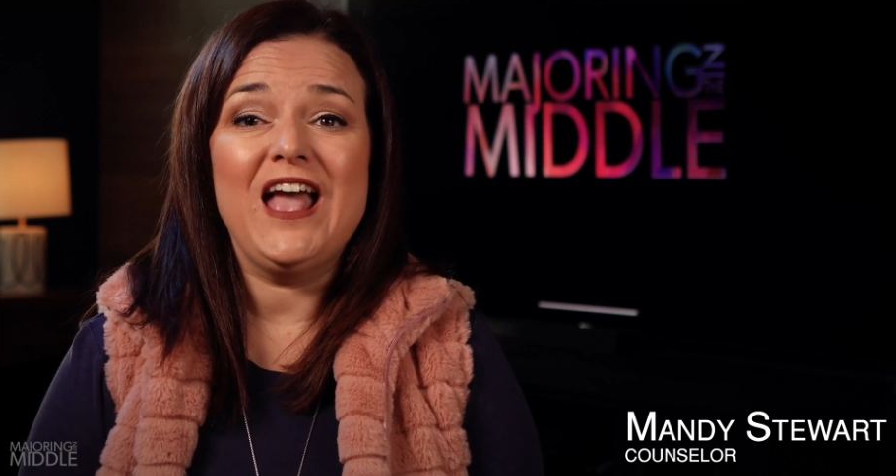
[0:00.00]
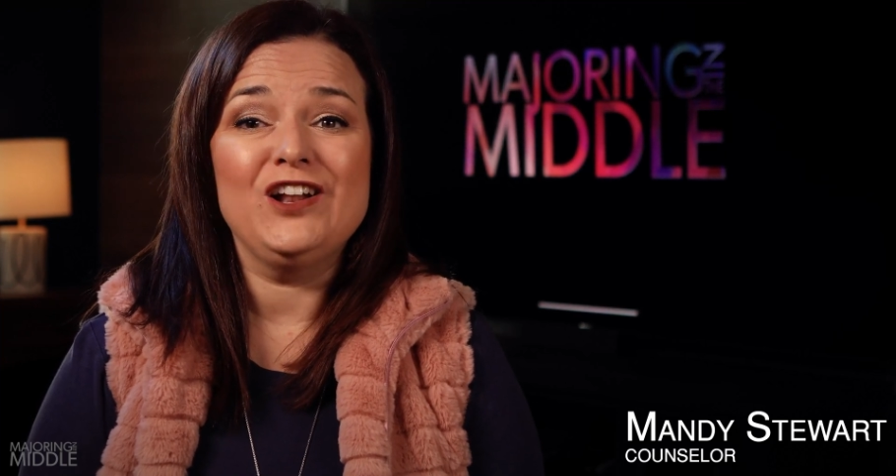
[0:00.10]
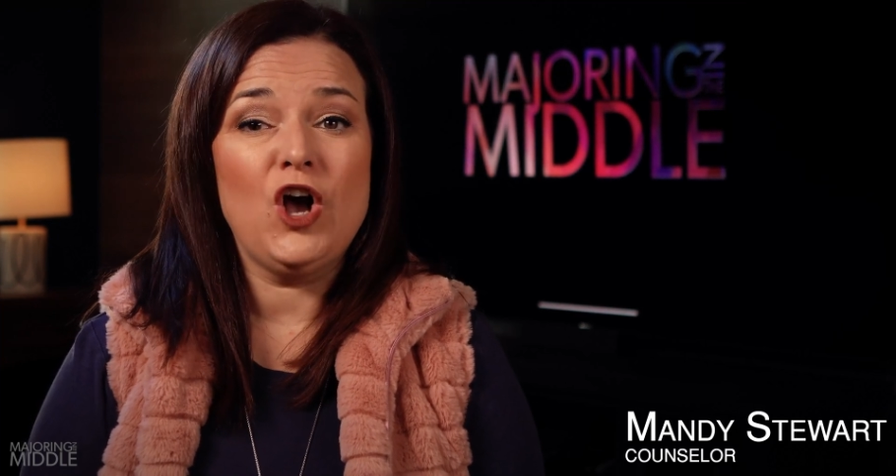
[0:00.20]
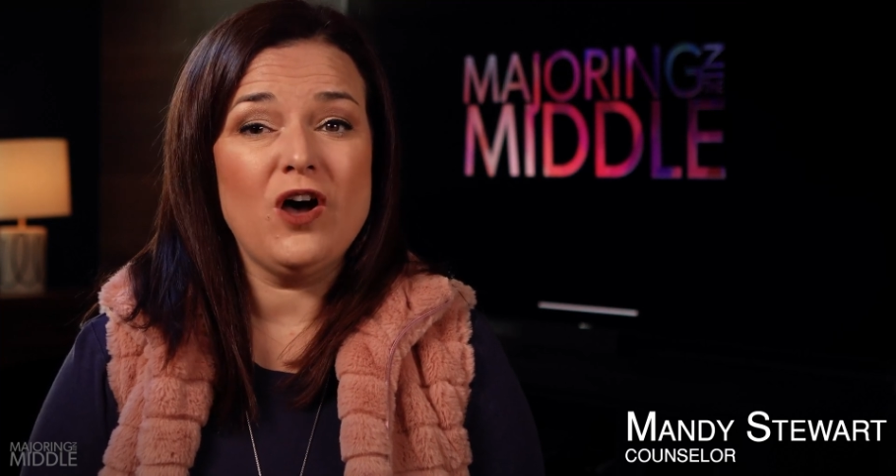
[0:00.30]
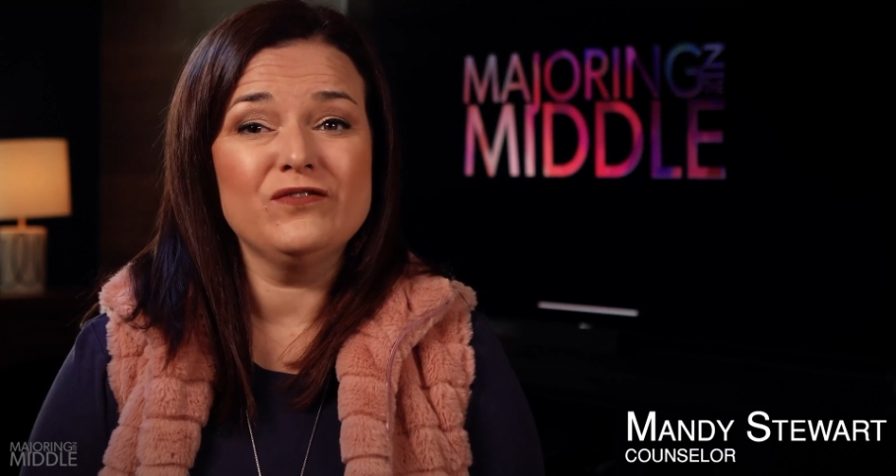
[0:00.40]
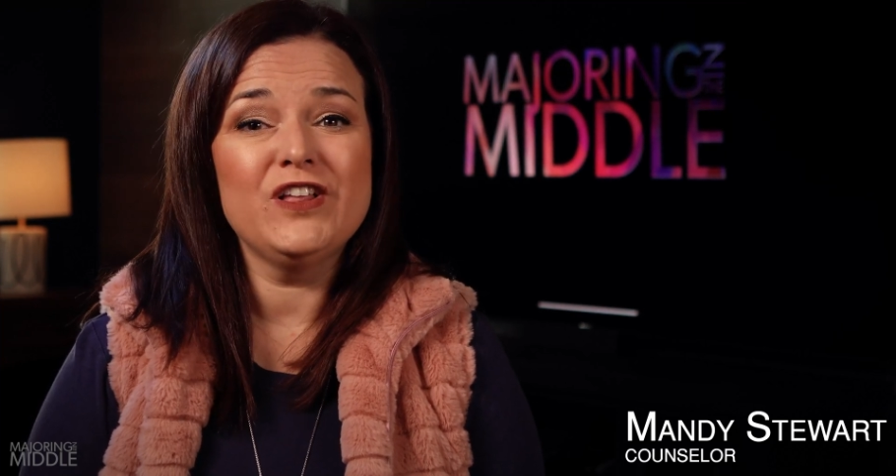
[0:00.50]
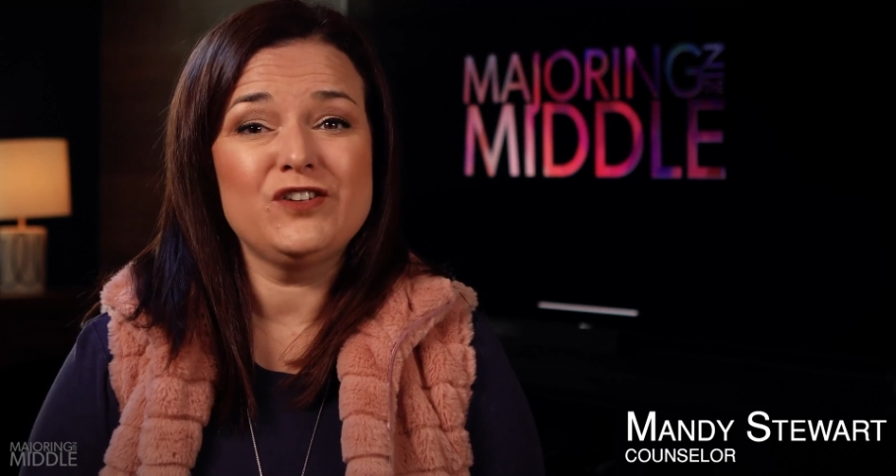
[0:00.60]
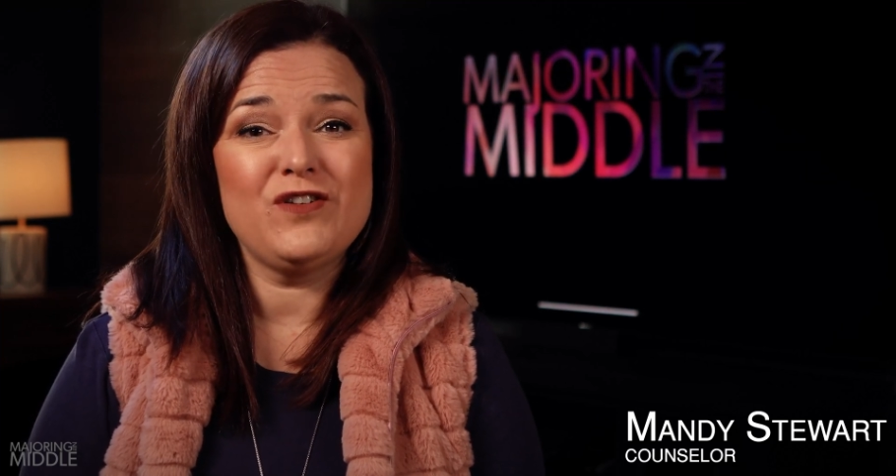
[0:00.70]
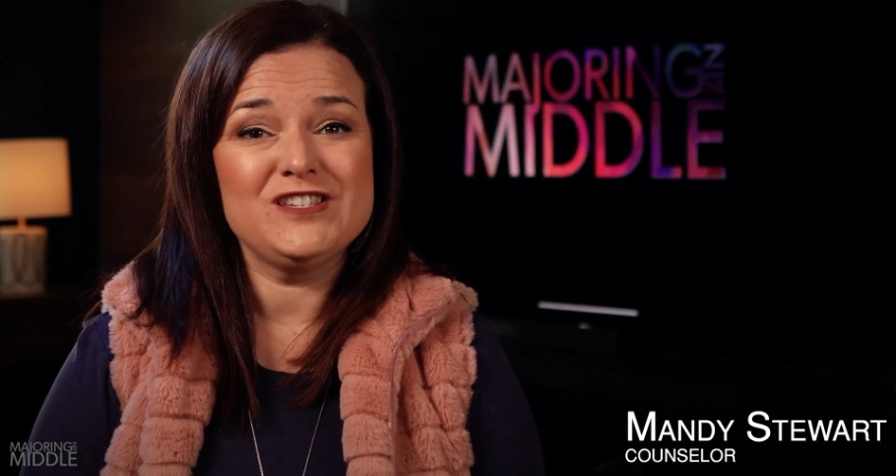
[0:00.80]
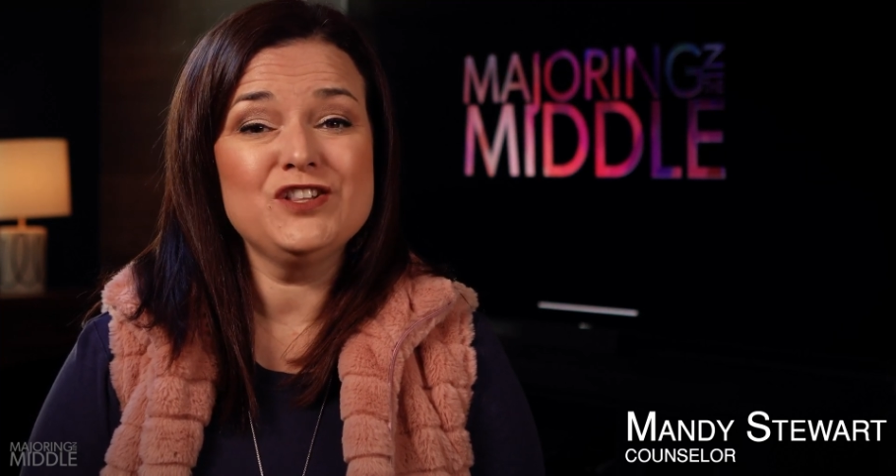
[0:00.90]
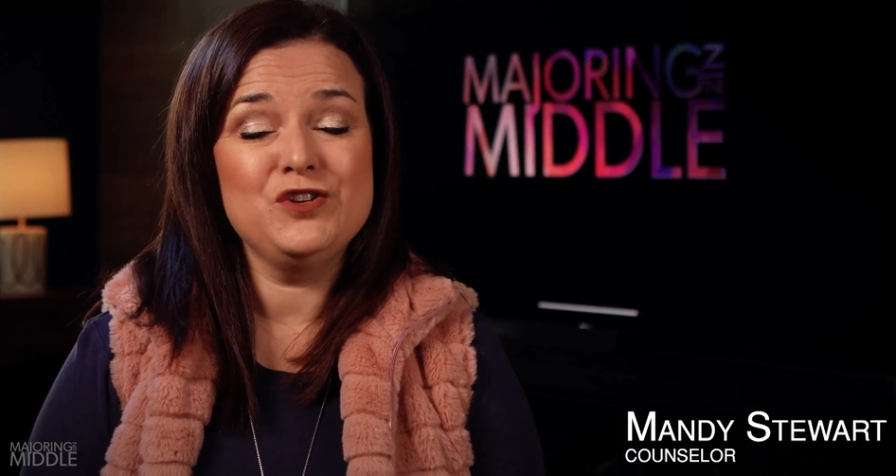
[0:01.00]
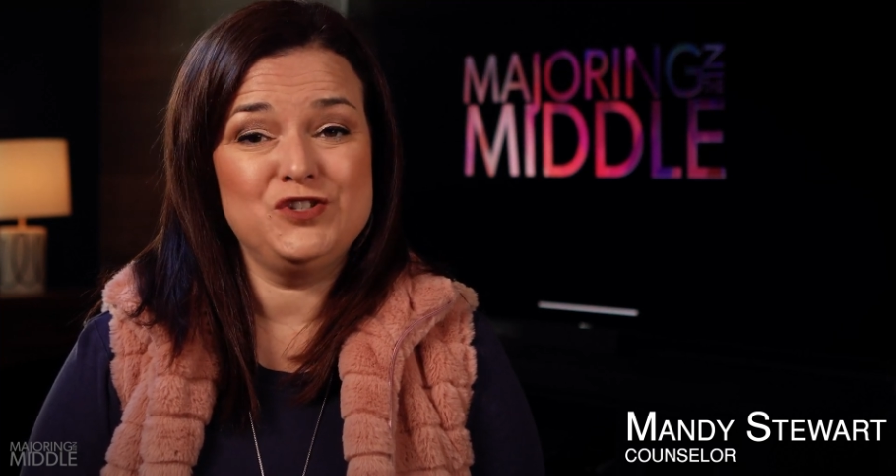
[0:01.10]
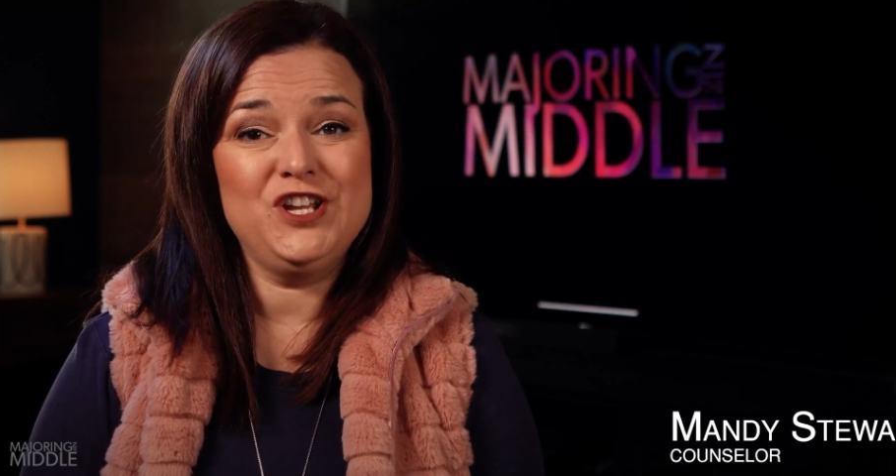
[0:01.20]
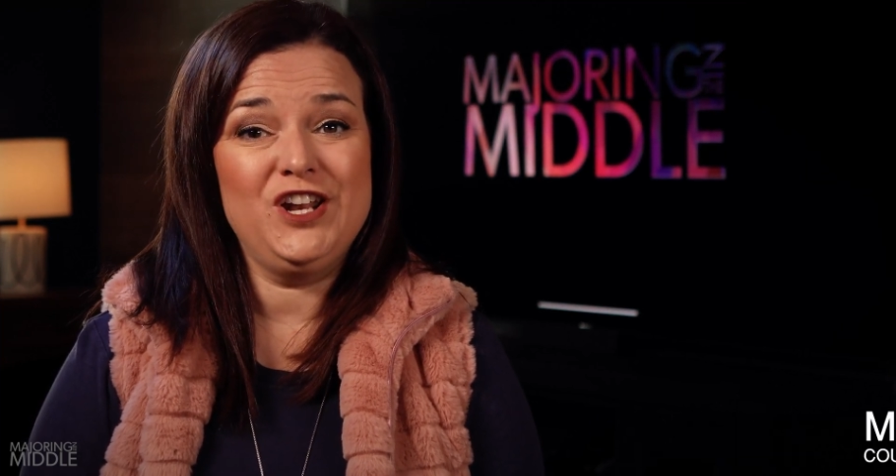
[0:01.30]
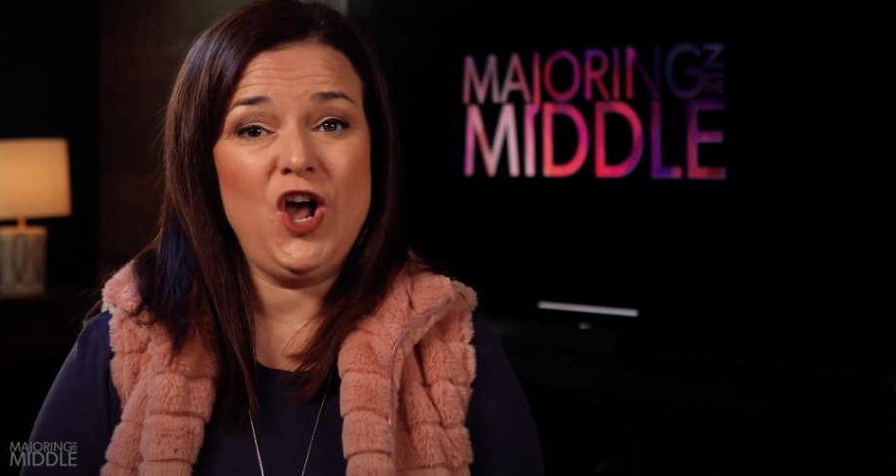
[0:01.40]
and conflict
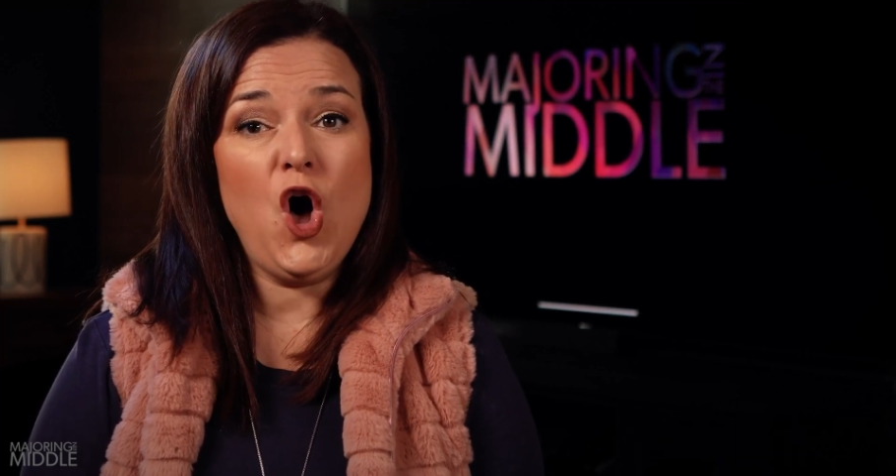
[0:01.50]
resolution